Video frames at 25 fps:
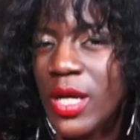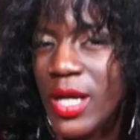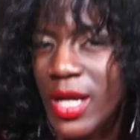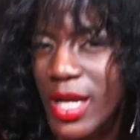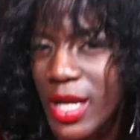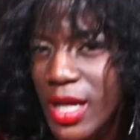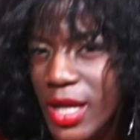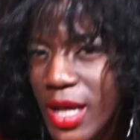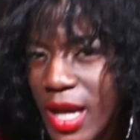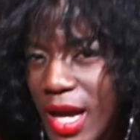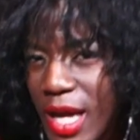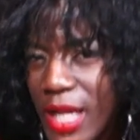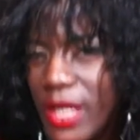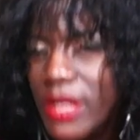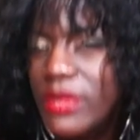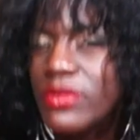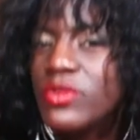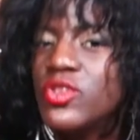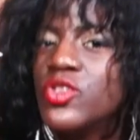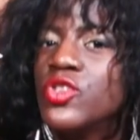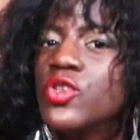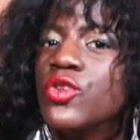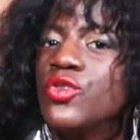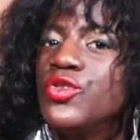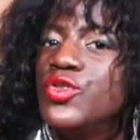it kind of
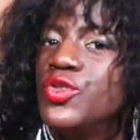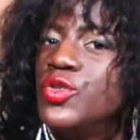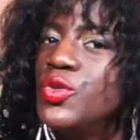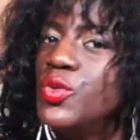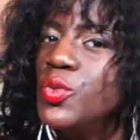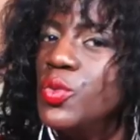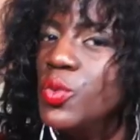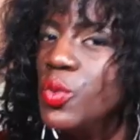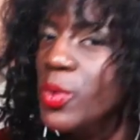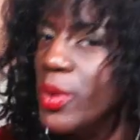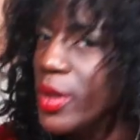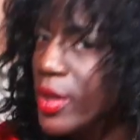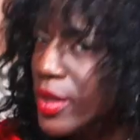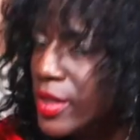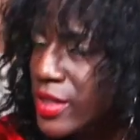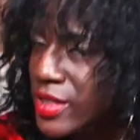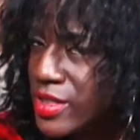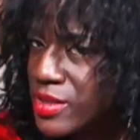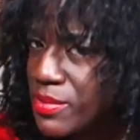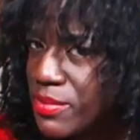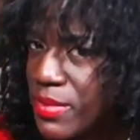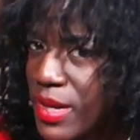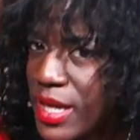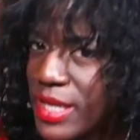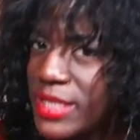shows you where his
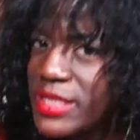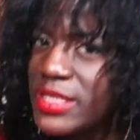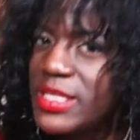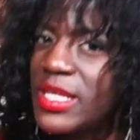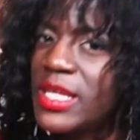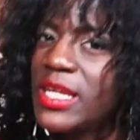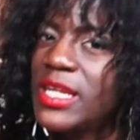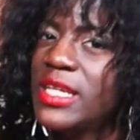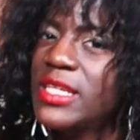mindset